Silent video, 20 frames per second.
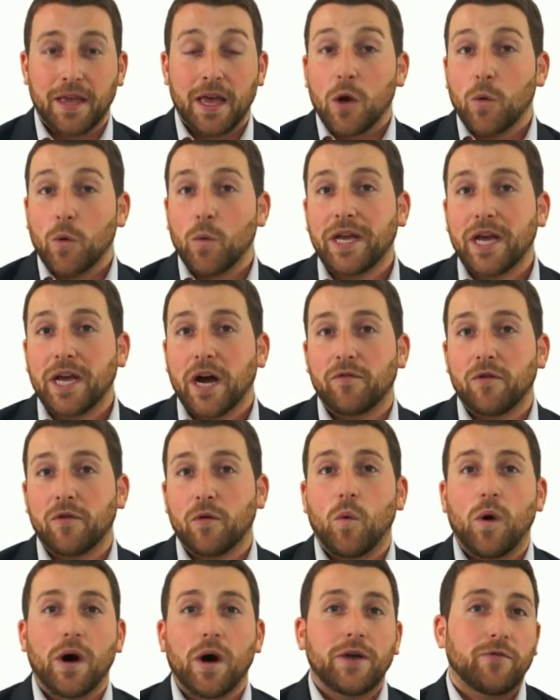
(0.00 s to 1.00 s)
We cover a
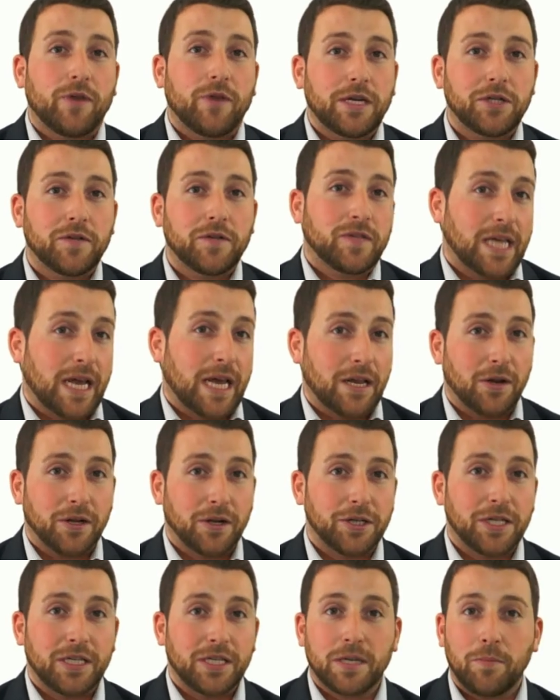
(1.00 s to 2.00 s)
wide range of
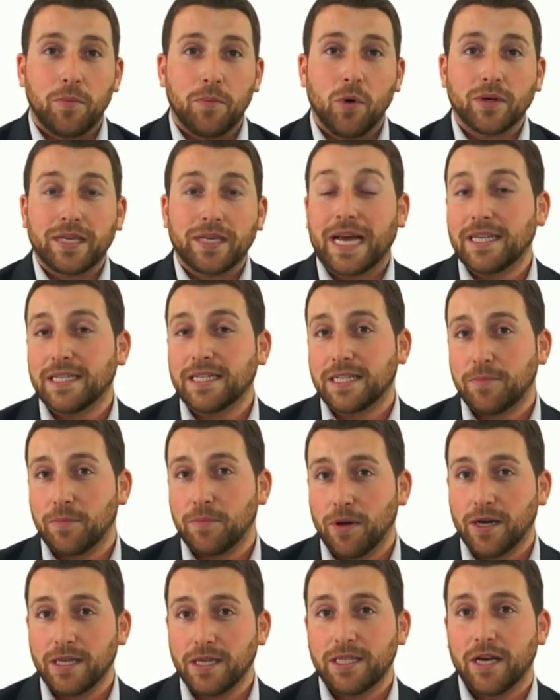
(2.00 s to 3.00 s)
technology support and
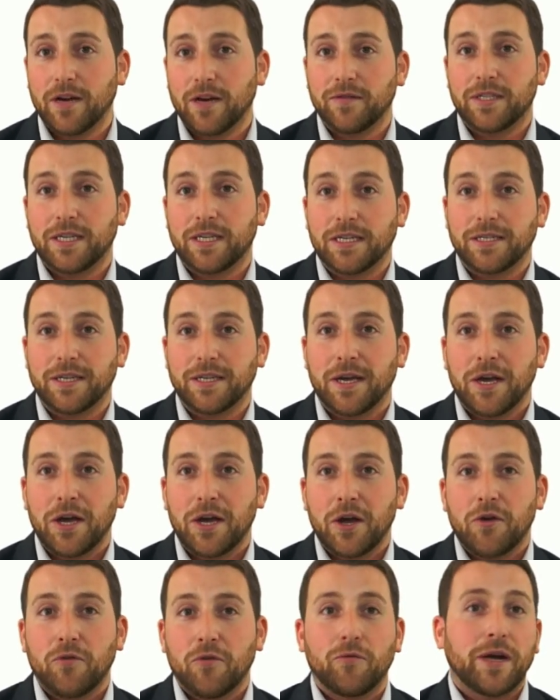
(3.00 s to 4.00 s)
supply services,
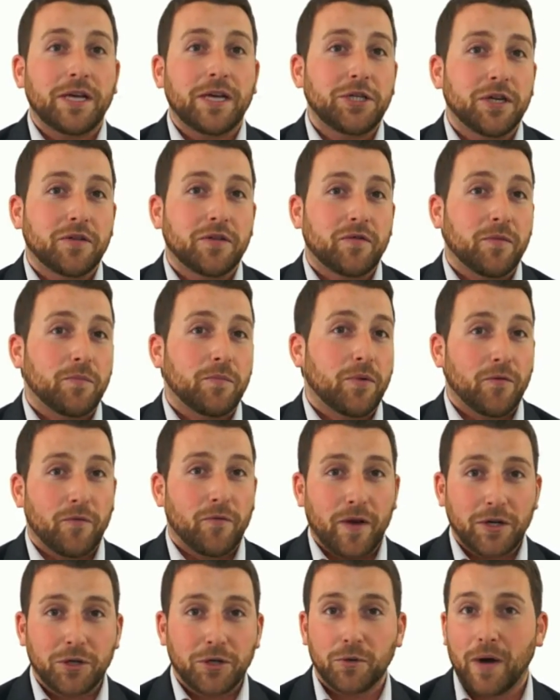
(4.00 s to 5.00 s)
ranging from
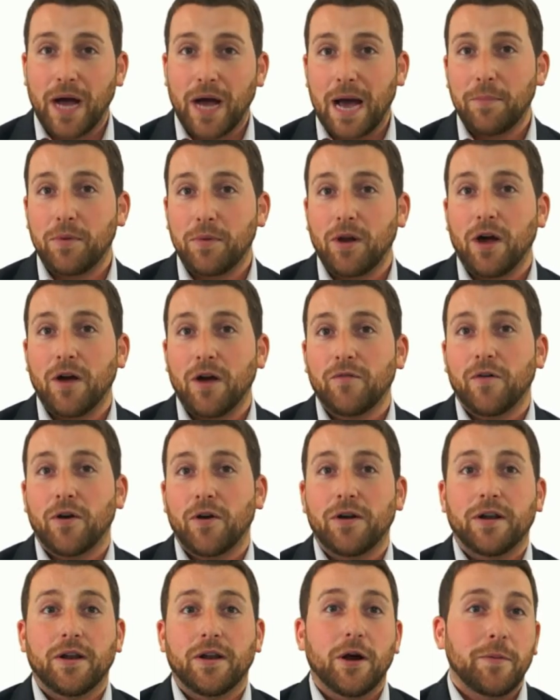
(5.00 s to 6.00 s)
professional Apple iPhone
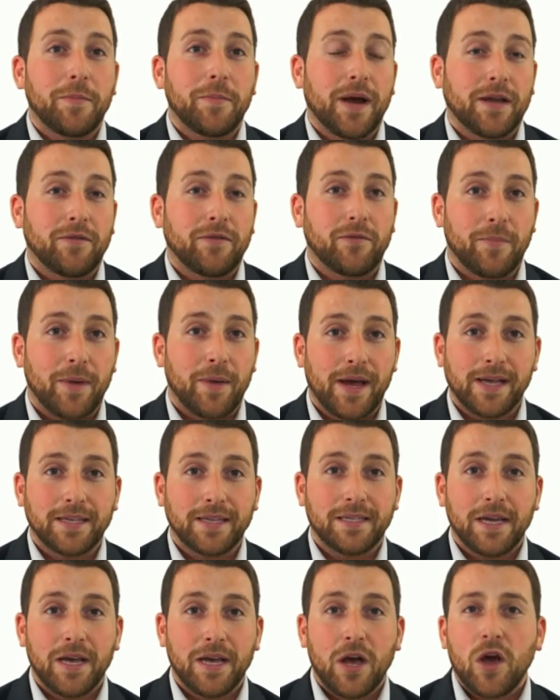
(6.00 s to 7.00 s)
and iPad repairs,
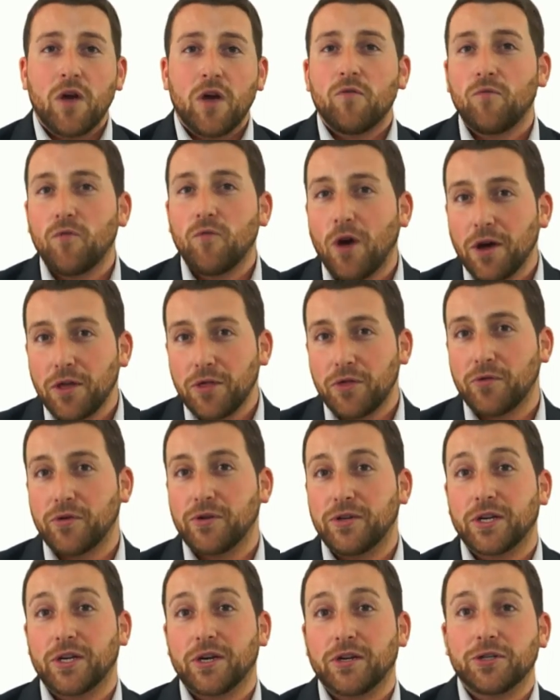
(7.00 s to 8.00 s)
right through to
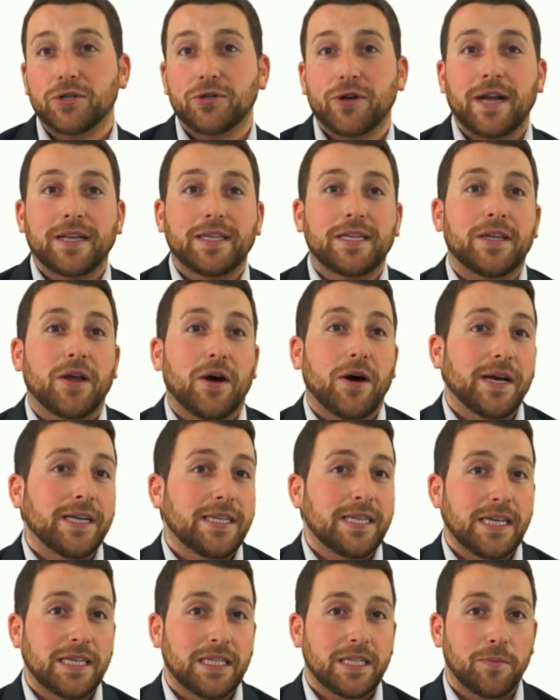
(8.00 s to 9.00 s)
contracted
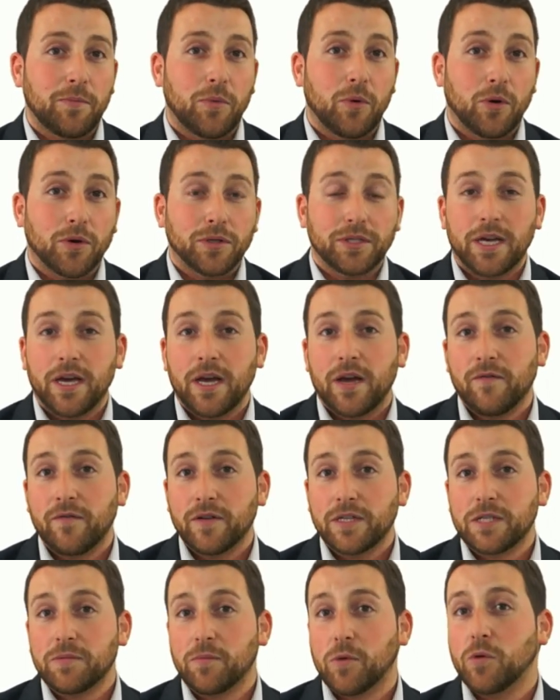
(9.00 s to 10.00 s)
IT support for
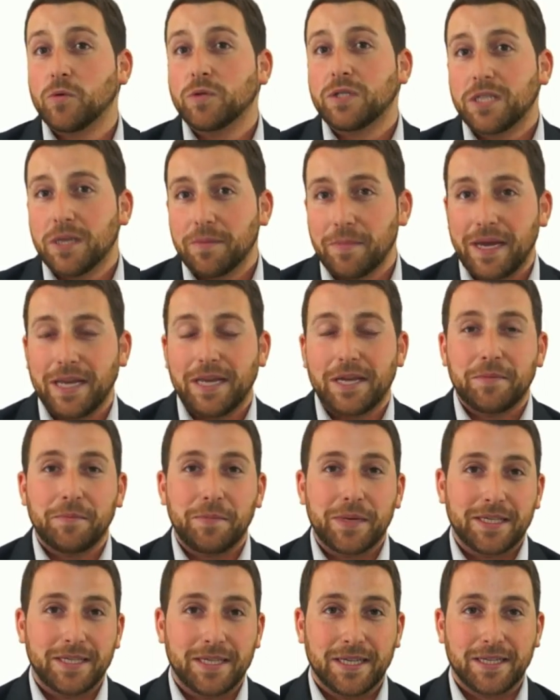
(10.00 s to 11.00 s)
small to medium
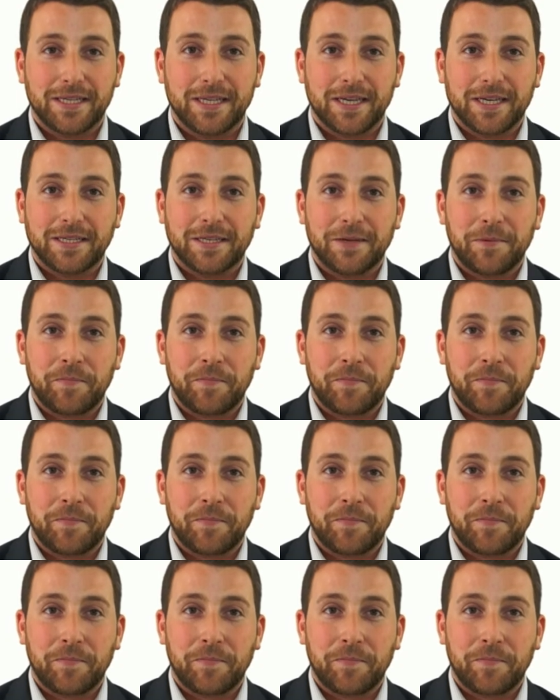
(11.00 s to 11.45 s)
businesses.